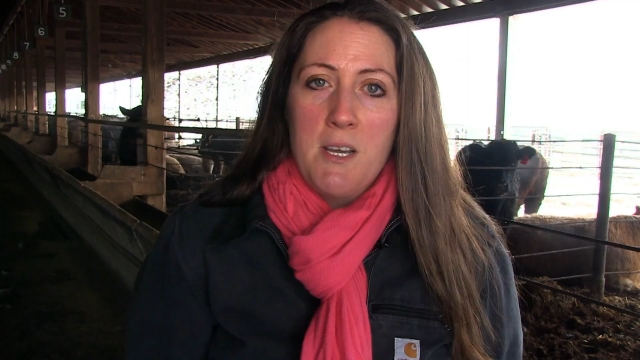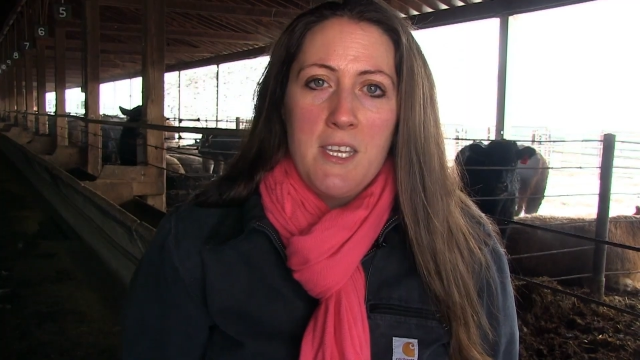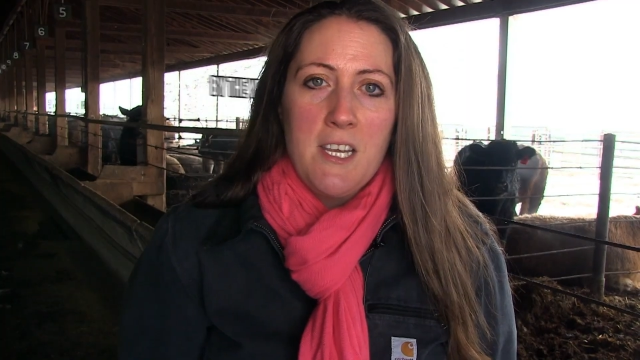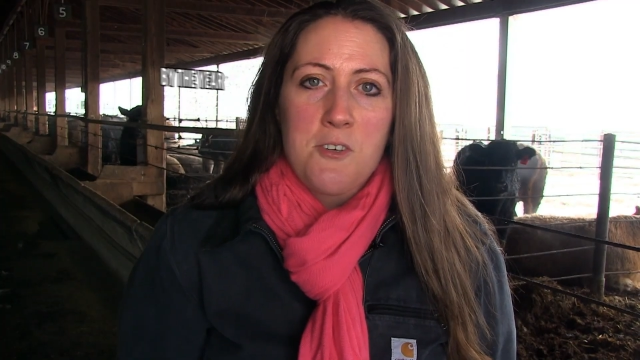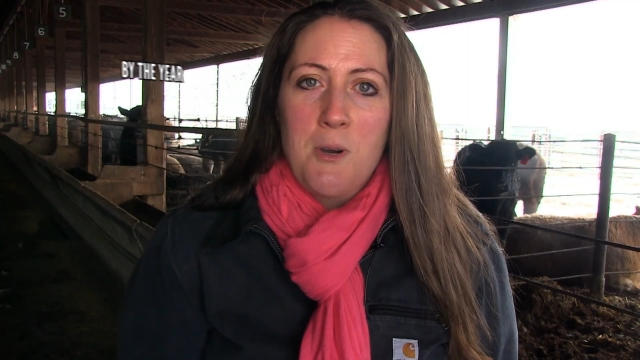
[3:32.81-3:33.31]
By
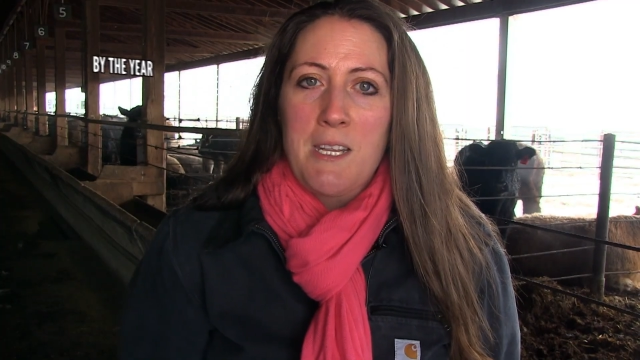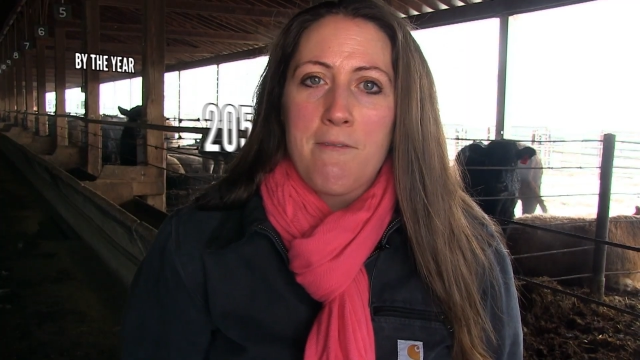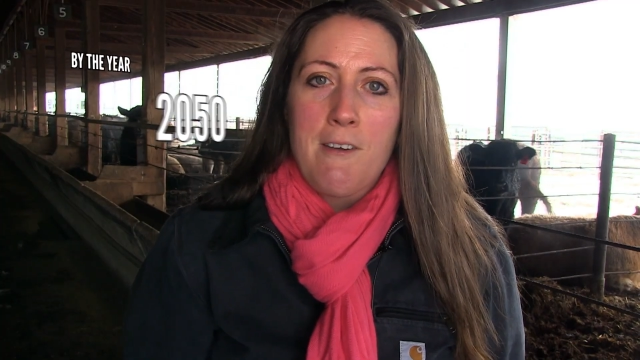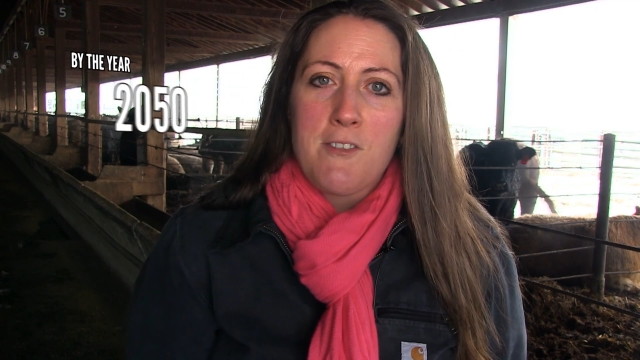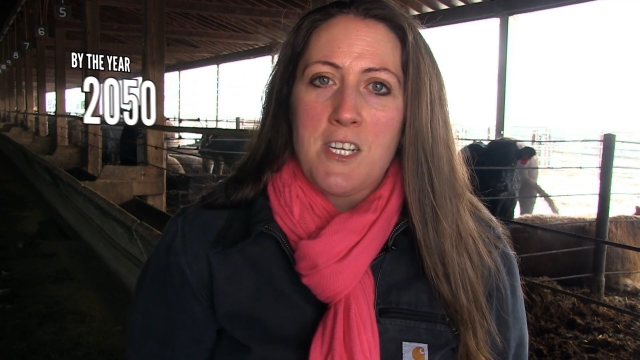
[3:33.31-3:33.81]
the year
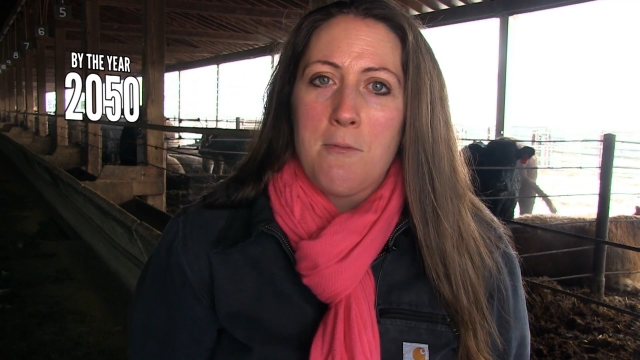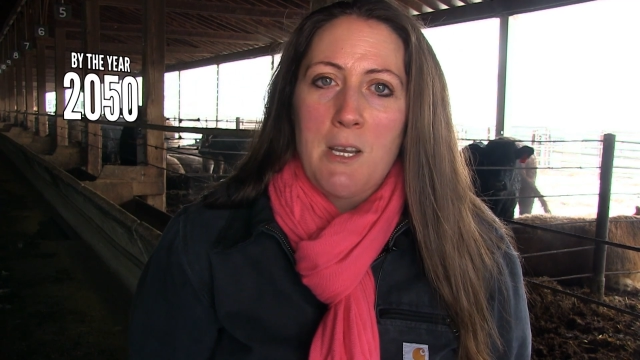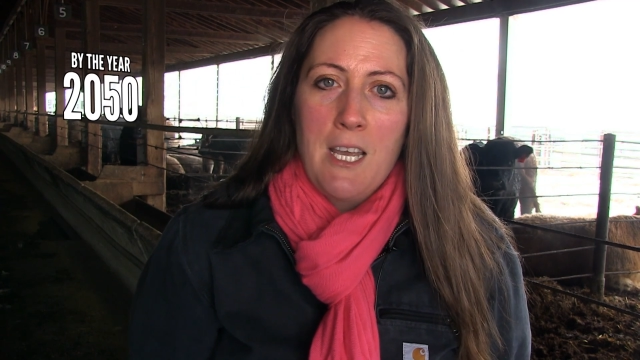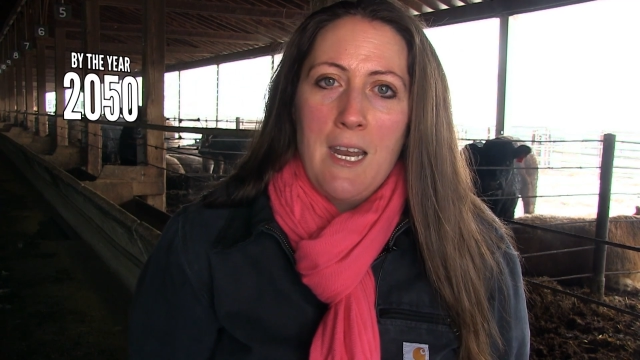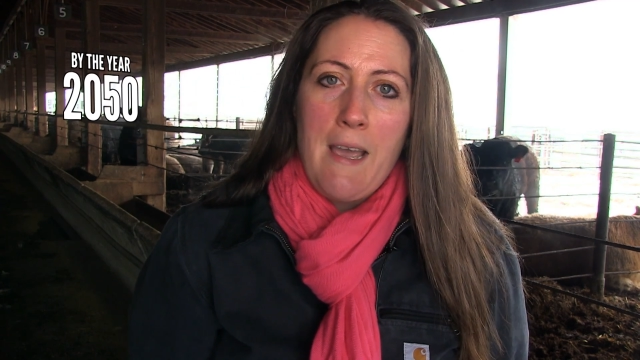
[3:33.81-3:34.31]
2050,
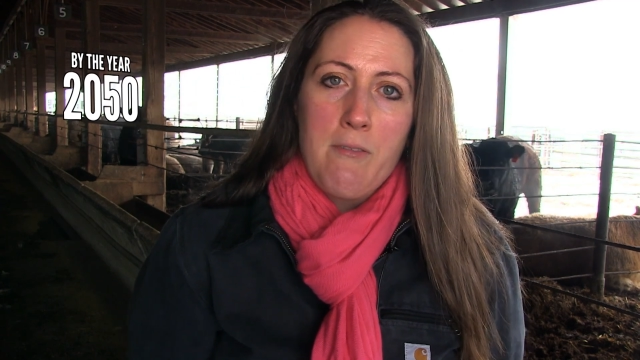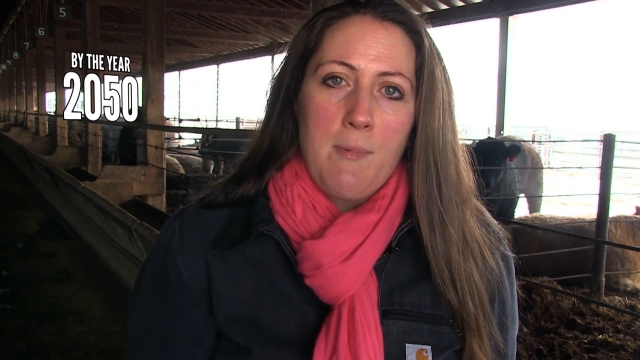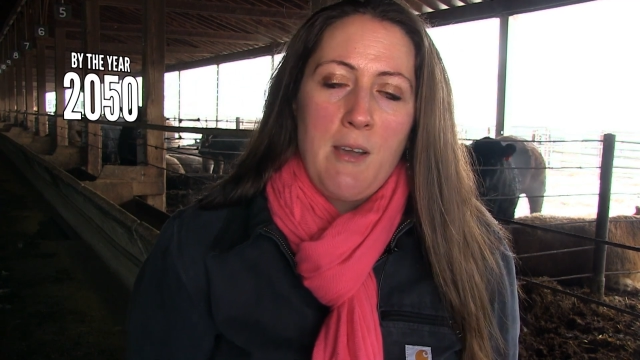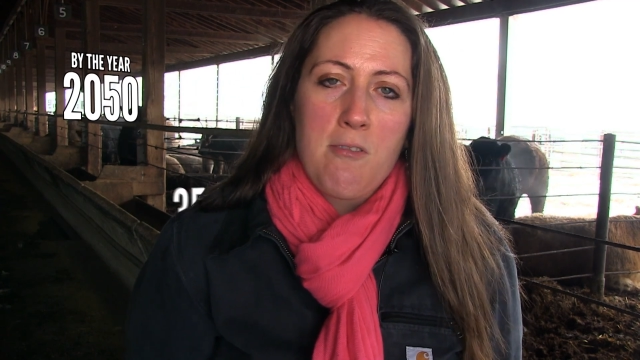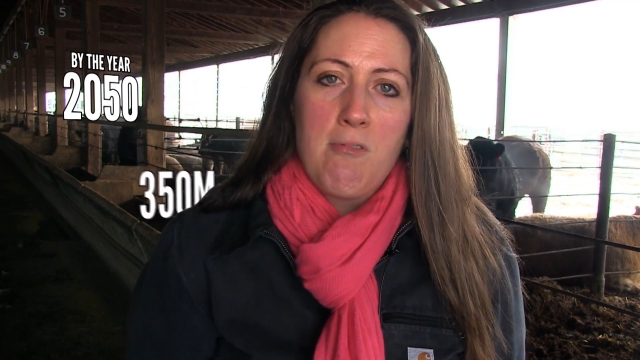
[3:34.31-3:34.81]
we're going to have
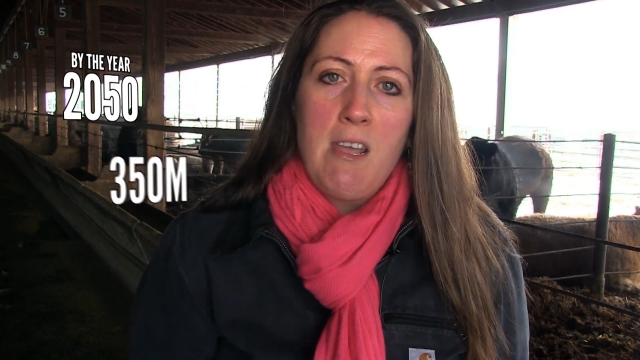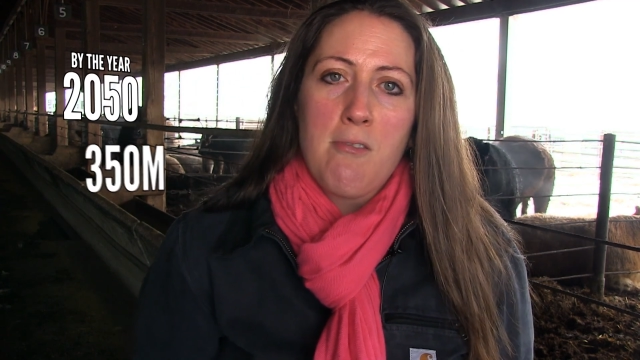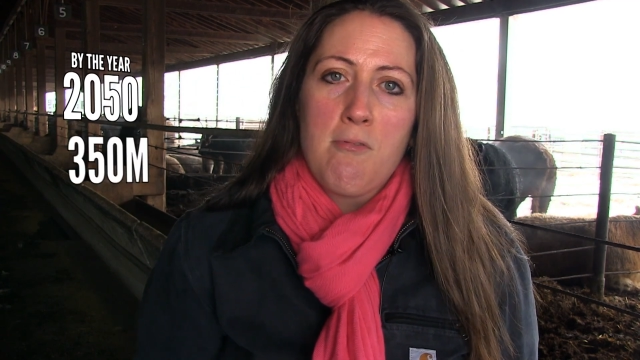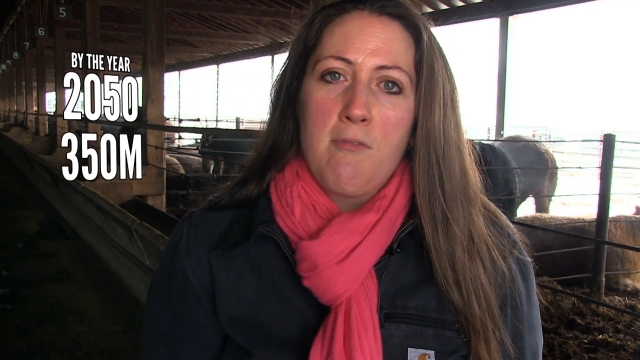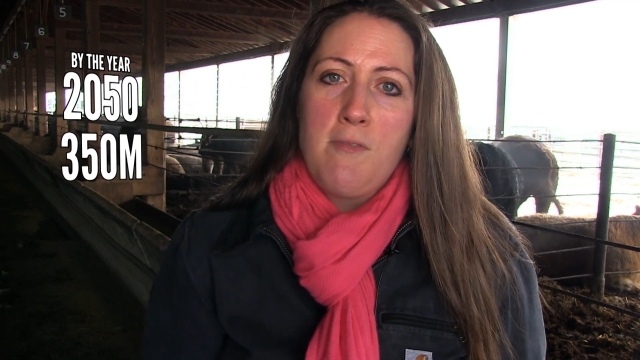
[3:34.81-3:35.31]
about
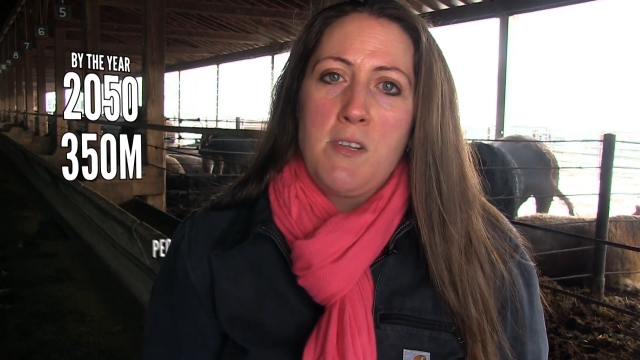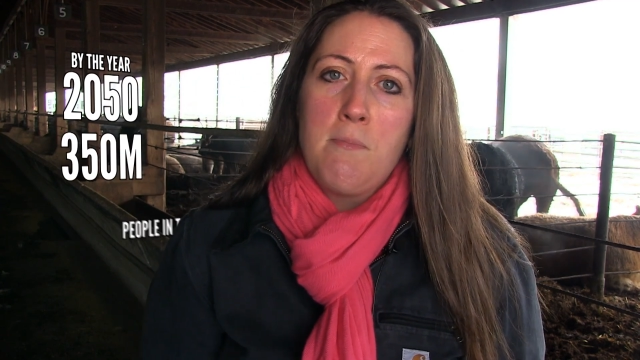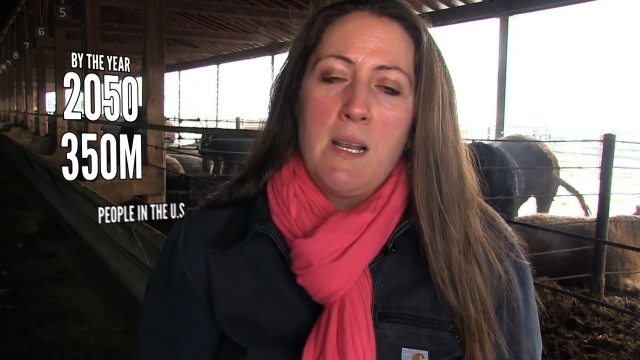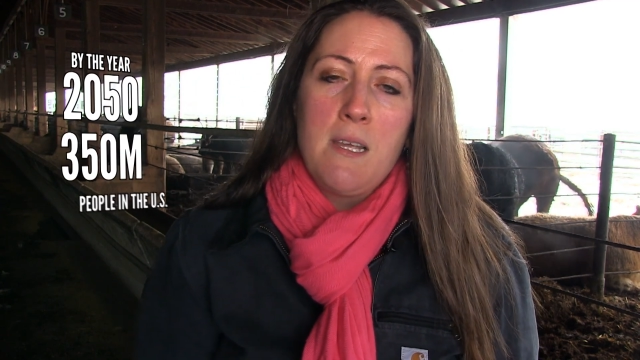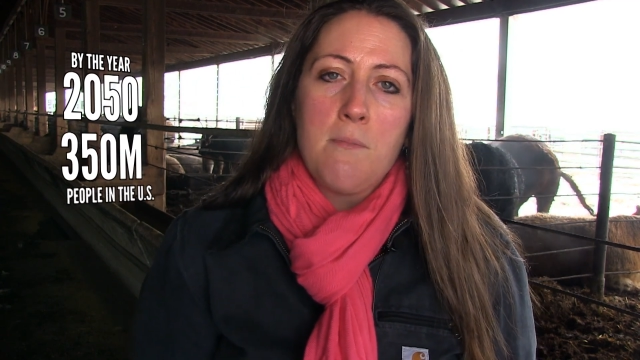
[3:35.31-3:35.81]
350
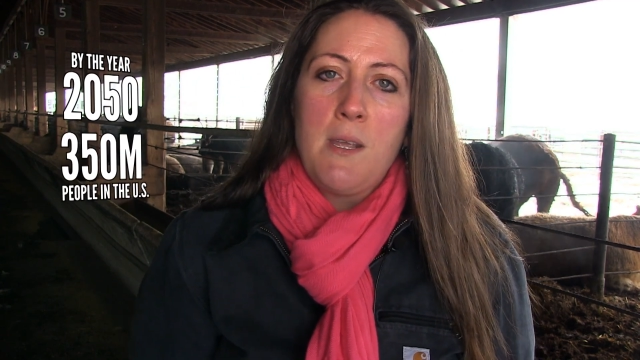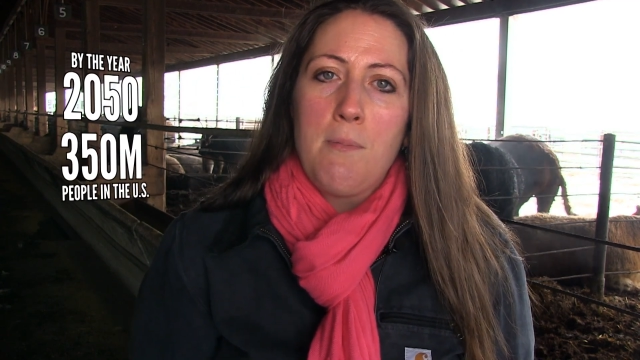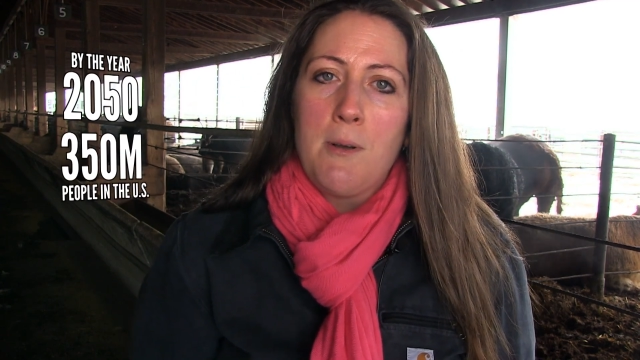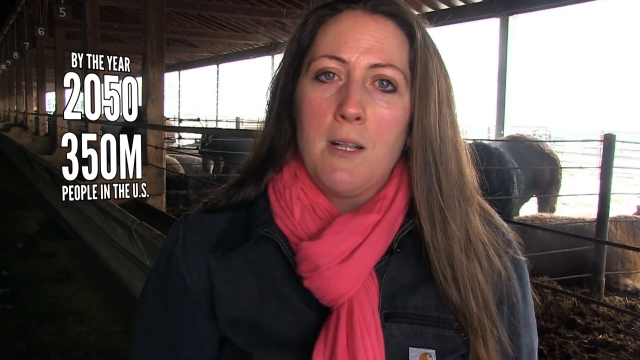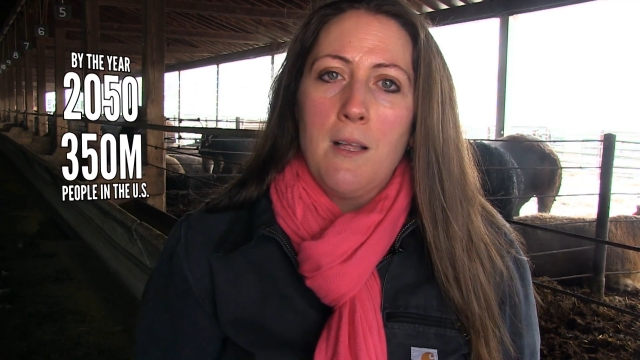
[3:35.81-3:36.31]
million
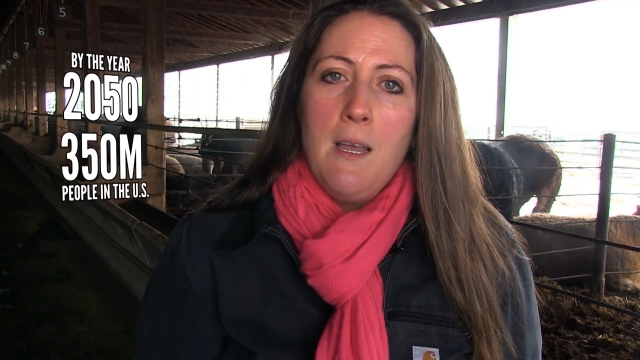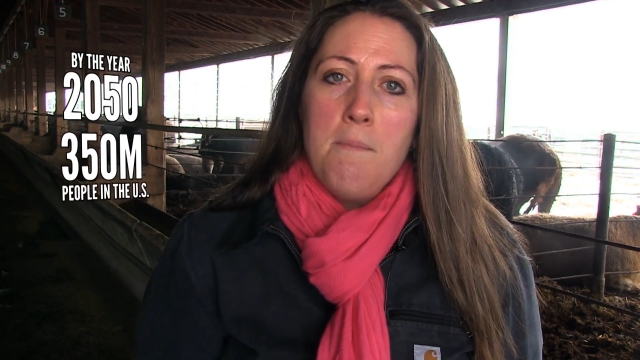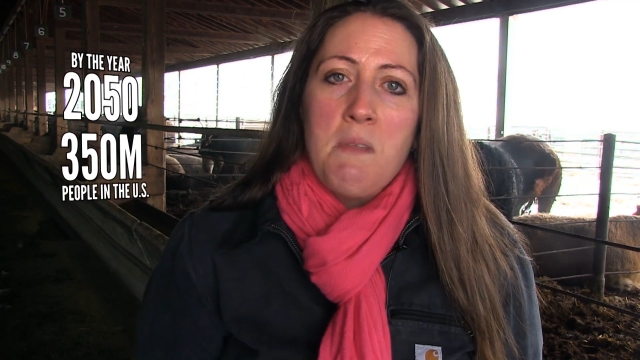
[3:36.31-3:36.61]
people